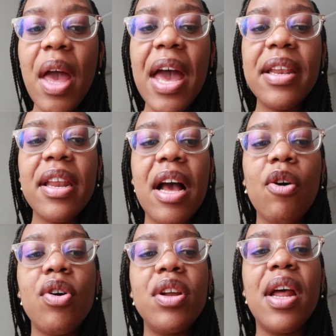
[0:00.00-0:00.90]
and
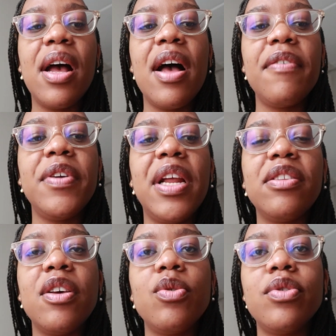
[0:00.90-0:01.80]
Nakona, I feel
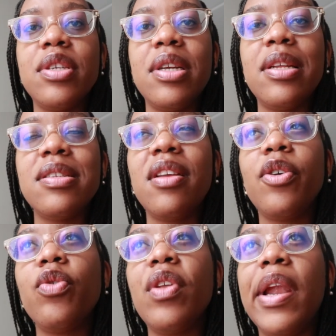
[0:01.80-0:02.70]
like they also didn't
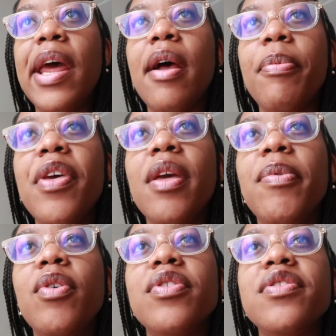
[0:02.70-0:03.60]
stick to the lineup thing,
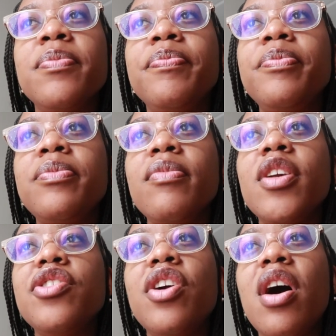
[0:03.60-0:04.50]
because
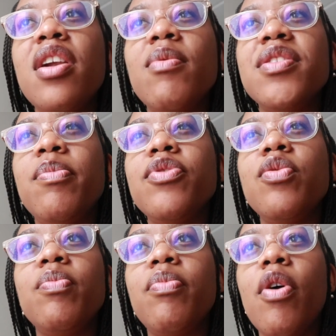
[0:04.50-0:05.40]
Shekana was
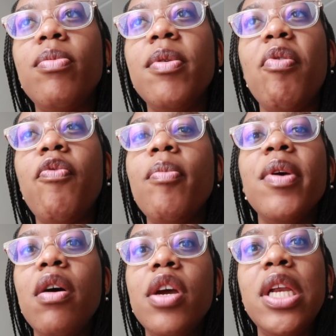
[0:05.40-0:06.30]
supposed to probably
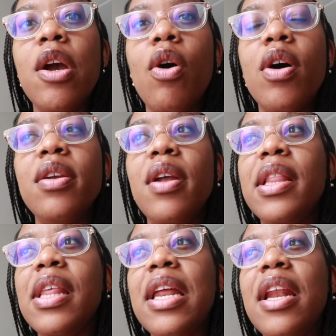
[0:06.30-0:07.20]
perform earlier on,
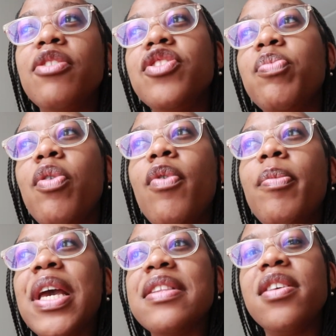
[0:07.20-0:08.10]
and then now she's
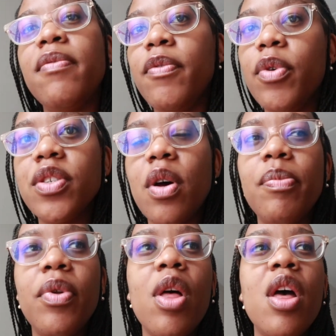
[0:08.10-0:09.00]
performing at 7, for
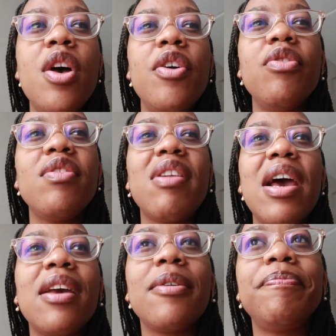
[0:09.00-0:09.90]
example. So it's
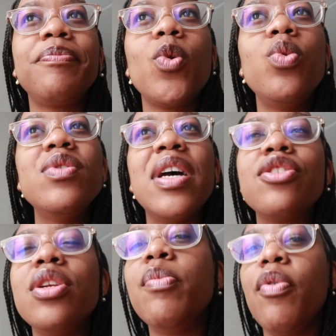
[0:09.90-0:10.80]
like, who's
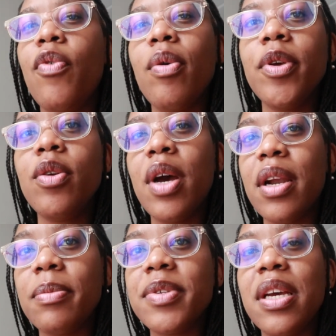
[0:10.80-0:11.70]
actually performing? You know
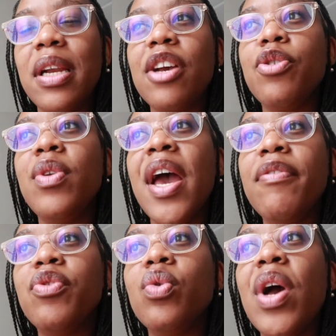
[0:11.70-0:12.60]
what I'm saying? Like, you'd
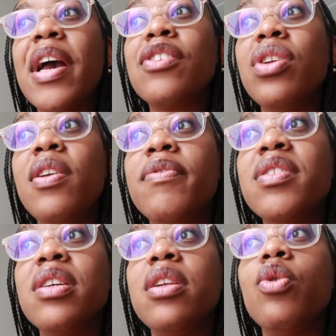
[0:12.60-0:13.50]
have to actually
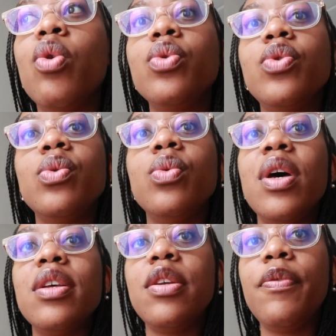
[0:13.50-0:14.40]
physically go
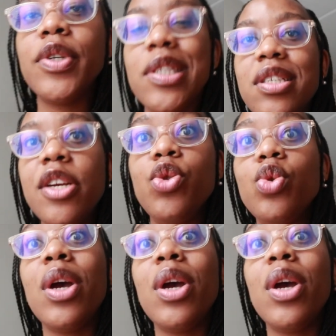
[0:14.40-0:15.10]
to a different stage